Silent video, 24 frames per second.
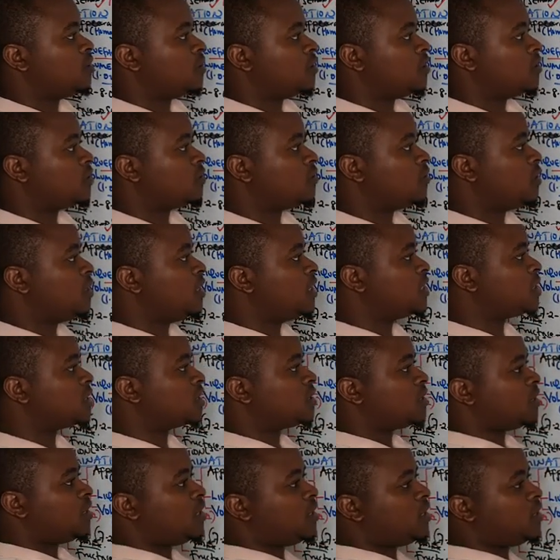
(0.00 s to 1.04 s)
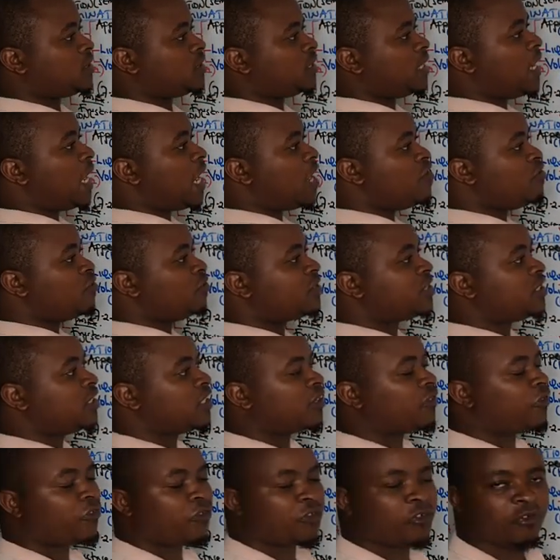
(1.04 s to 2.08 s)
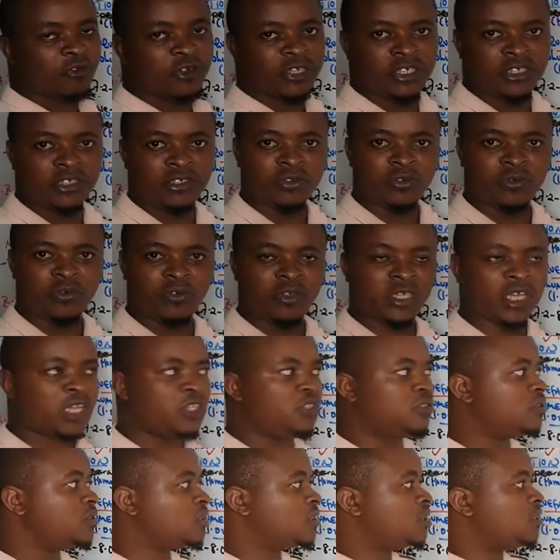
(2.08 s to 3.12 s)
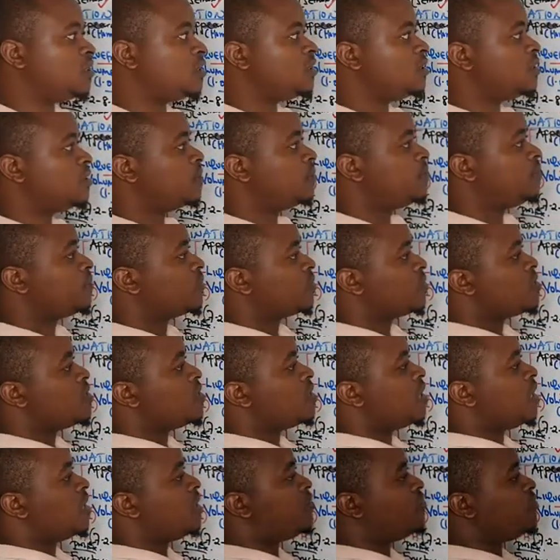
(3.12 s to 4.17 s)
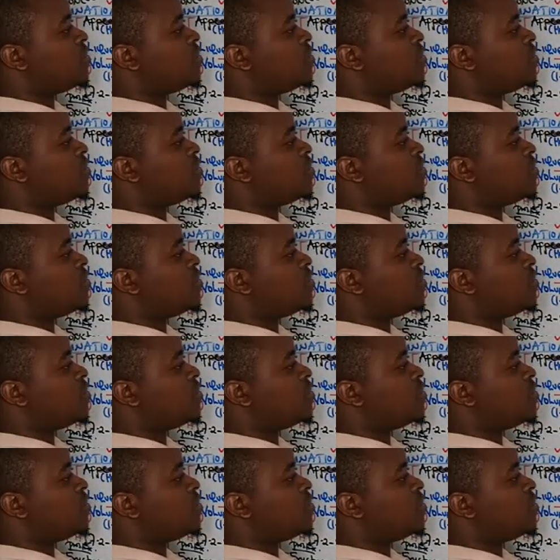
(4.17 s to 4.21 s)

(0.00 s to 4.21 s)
So this is the diluting fluid we are using, and